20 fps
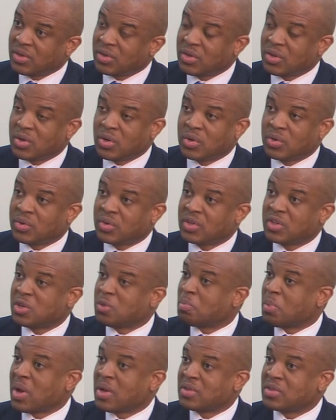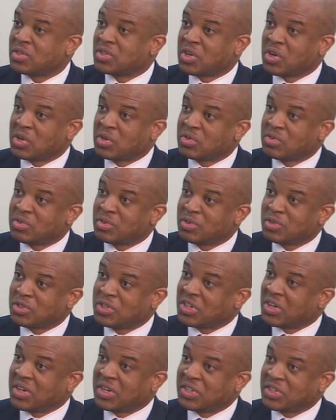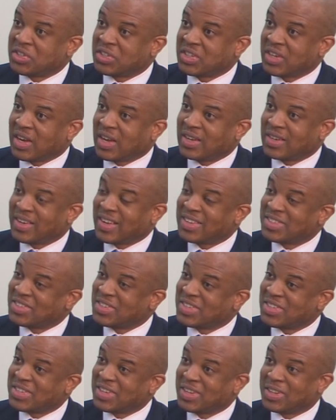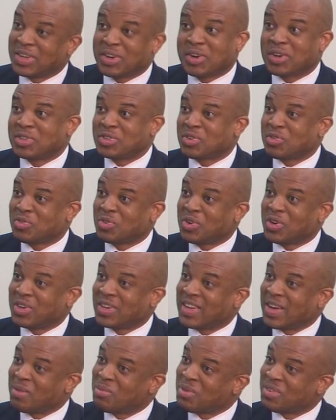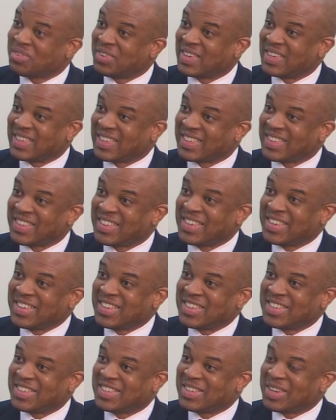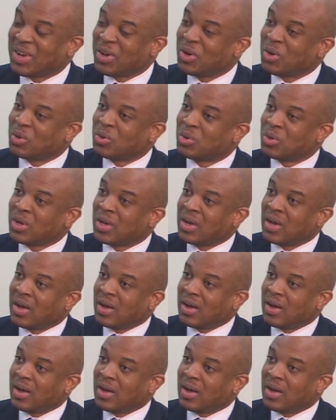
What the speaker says: You know, it depends on geology, and as they say, the gods of oil can be funny. So